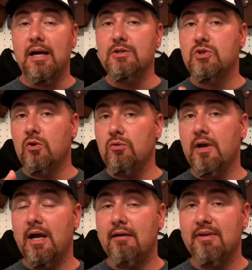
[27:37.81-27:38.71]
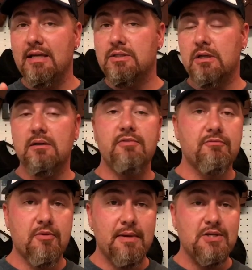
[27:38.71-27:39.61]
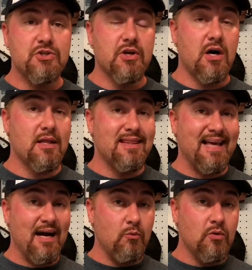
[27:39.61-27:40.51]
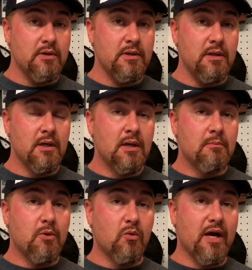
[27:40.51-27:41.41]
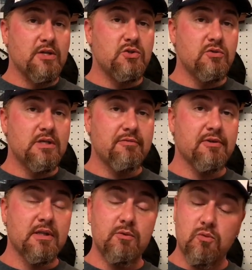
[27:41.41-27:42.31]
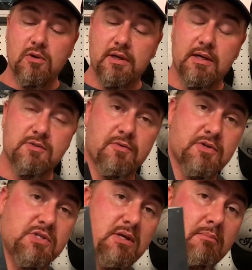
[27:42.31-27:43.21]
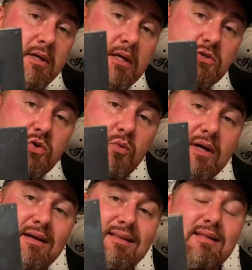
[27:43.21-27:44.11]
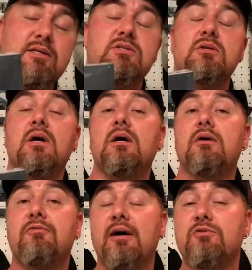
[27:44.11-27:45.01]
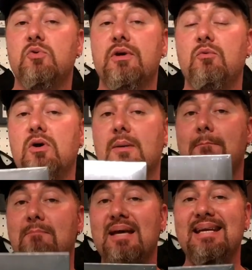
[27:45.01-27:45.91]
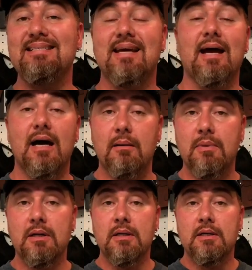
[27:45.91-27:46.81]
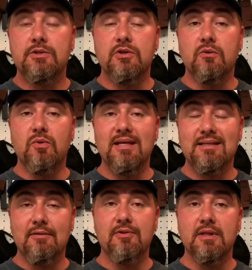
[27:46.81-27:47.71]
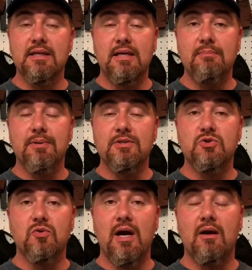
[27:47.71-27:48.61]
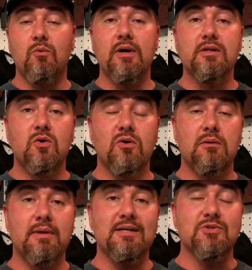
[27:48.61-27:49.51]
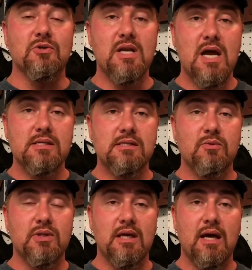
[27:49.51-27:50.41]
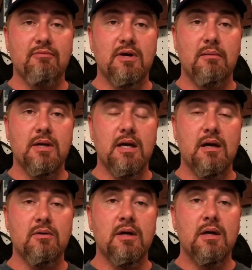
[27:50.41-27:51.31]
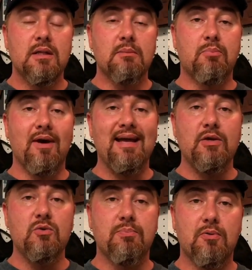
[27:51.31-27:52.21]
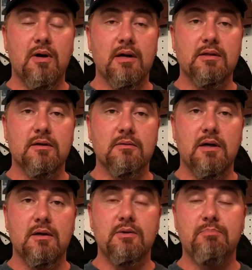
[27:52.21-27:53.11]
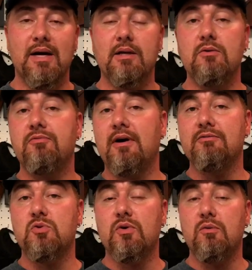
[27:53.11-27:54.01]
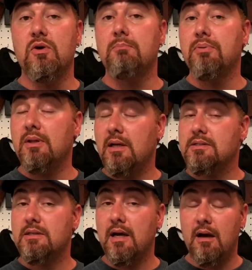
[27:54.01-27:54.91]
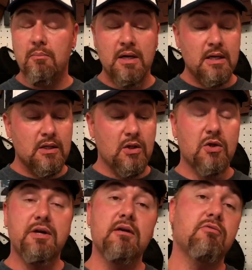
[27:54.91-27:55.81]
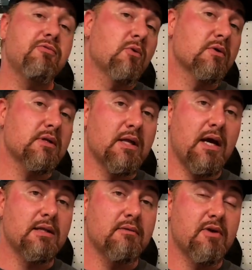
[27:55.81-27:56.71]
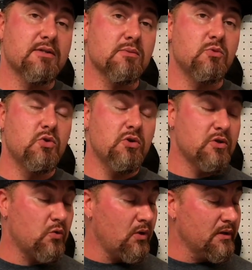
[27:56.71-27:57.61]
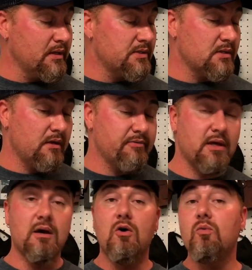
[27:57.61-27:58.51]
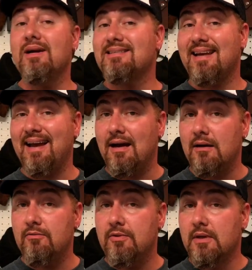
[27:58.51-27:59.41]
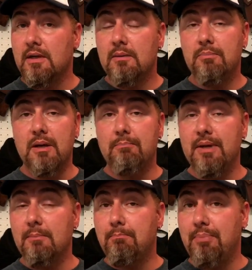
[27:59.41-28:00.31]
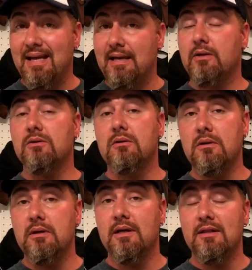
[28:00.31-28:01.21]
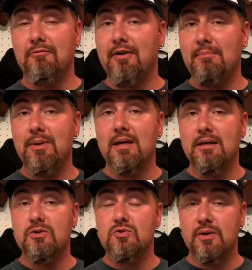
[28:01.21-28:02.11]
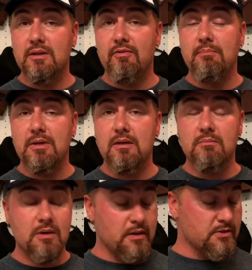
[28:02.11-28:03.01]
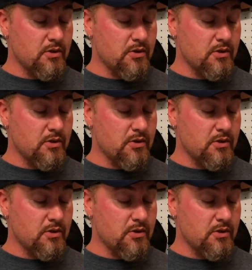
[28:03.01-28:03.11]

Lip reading: I don't have a ton of information on that one, but what I do definitely want is for somebody to win this 521 mini tab, so that we can definitely keep in track with Coilmaster Net, see what they have coming out, the brand new product, their brand new 521 plus tab. Looking forward to that. They've got some good quality stuff. They always have been a big pinnacle in the vaping industry and the vaping community.